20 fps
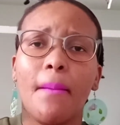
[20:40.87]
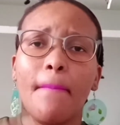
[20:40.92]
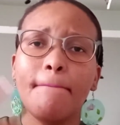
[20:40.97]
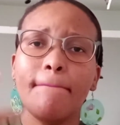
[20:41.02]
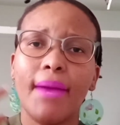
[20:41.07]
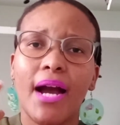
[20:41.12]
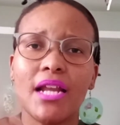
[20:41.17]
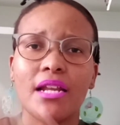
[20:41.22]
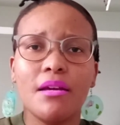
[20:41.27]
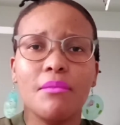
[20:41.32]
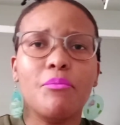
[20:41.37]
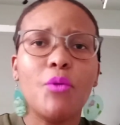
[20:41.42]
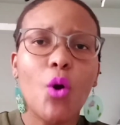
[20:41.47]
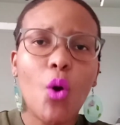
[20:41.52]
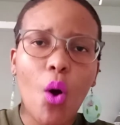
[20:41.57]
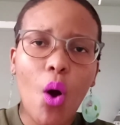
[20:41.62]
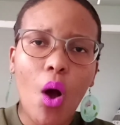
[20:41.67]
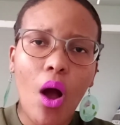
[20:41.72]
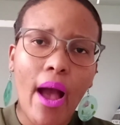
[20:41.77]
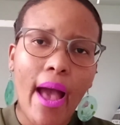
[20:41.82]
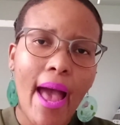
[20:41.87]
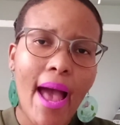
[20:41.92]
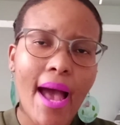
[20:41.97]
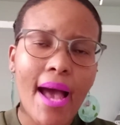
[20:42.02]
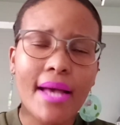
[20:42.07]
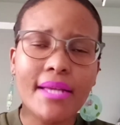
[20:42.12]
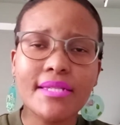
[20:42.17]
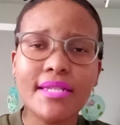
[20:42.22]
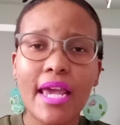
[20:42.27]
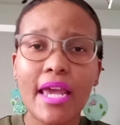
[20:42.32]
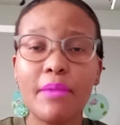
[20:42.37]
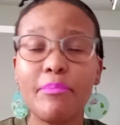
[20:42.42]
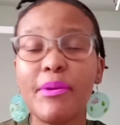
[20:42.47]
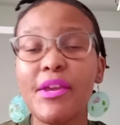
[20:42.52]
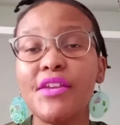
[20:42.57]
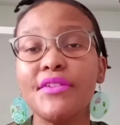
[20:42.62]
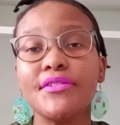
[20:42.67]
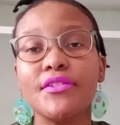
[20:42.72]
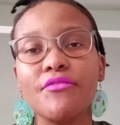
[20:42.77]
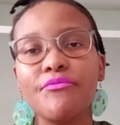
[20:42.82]
Mortgagor has a
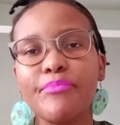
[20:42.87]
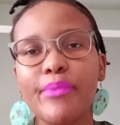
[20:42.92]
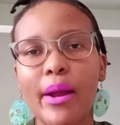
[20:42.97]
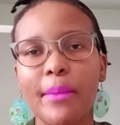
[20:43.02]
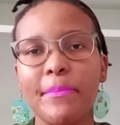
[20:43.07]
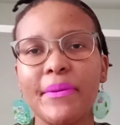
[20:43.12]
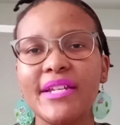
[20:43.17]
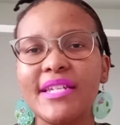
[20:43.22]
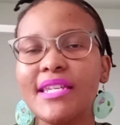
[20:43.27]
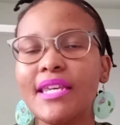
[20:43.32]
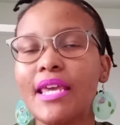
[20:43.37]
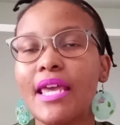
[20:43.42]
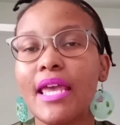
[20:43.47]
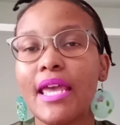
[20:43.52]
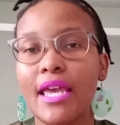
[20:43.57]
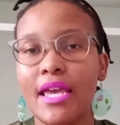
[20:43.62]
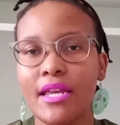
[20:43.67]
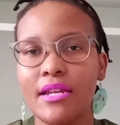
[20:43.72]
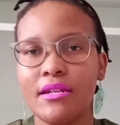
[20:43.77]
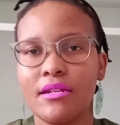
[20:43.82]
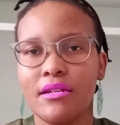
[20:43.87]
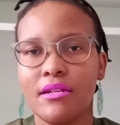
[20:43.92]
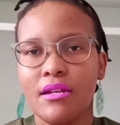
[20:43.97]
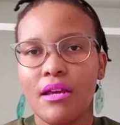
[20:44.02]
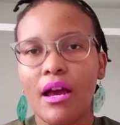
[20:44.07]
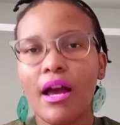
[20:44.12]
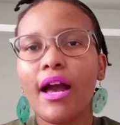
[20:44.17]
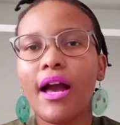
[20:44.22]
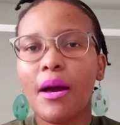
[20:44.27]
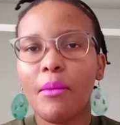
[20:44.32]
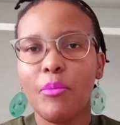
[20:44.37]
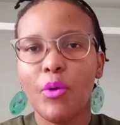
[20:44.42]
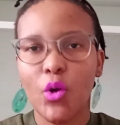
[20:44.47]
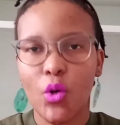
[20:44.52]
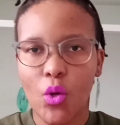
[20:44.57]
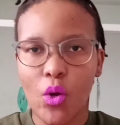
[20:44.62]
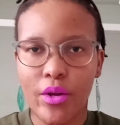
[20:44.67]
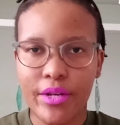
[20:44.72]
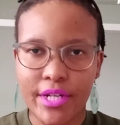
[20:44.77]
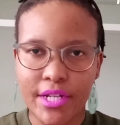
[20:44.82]
piece of property in
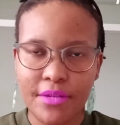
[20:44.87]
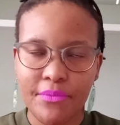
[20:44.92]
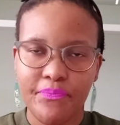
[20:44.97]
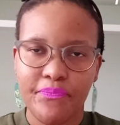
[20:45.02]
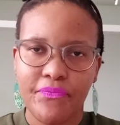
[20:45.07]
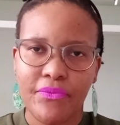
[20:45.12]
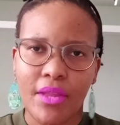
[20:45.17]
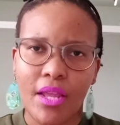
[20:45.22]
Gaborone.